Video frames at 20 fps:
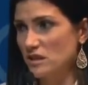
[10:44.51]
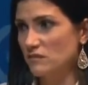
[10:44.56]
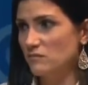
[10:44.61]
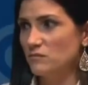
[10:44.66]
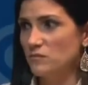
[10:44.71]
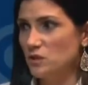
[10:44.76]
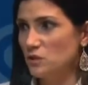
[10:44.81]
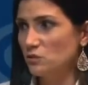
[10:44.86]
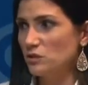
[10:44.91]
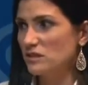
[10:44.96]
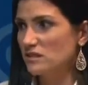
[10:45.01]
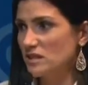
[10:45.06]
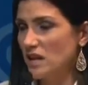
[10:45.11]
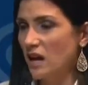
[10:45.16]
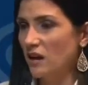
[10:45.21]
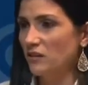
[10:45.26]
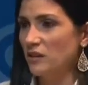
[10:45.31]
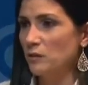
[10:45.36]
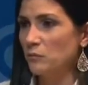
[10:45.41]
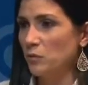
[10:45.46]
you could
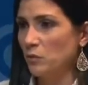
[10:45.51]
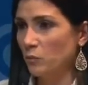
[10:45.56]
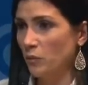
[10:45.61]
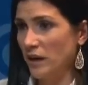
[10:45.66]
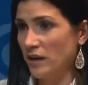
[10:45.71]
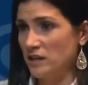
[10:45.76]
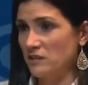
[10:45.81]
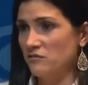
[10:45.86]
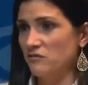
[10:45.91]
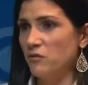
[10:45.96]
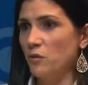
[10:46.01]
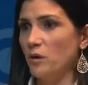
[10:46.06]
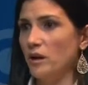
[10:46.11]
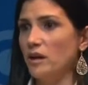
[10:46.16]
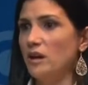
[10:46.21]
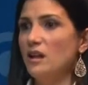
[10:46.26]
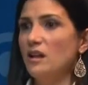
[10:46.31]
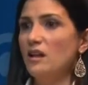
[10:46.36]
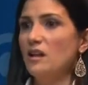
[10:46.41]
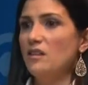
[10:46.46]
tell they were waiting for
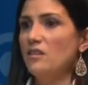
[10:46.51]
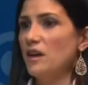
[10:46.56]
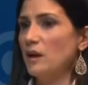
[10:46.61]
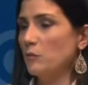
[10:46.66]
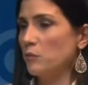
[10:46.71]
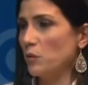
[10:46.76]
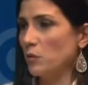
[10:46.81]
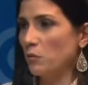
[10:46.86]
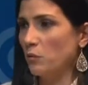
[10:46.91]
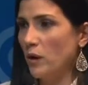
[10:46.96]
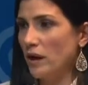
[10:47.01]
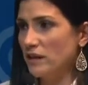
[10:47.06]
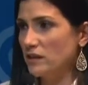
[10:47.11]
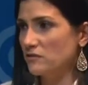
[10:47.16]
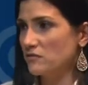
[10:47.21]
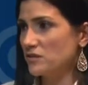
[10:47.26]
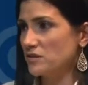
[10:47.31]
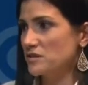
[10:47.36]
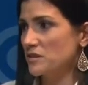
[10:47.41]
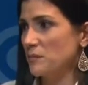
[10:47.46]
it. They were waiting
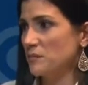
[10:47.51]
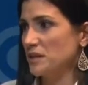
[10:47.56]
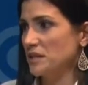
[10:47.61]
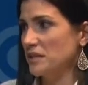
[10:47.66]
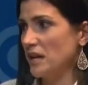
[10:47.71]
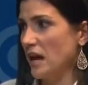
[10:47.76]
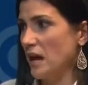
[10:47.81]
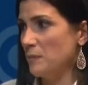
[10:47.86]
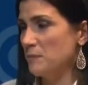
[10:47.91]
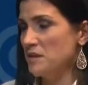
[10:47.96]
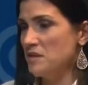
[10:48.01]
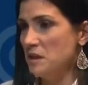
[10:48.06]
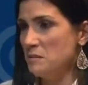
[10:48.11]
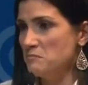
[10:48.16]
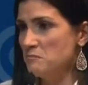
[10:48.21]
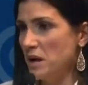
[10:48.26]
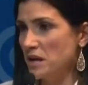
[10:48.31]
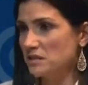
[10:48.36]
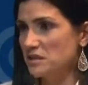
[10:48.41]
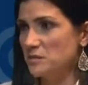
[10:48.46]
for something to happen. They
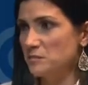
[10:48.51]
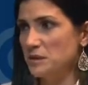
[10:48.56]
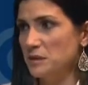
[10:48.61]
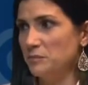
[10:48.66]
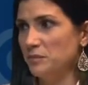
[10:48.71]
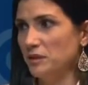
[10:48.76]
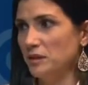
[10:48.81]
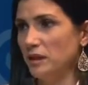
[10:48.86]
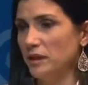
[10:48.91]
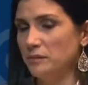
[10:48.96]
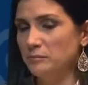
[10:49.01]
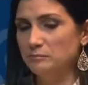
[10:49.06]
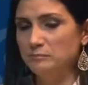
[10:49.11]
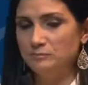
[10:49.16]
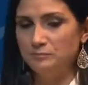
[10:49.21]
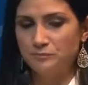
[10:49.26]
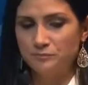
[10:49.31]
bust people in.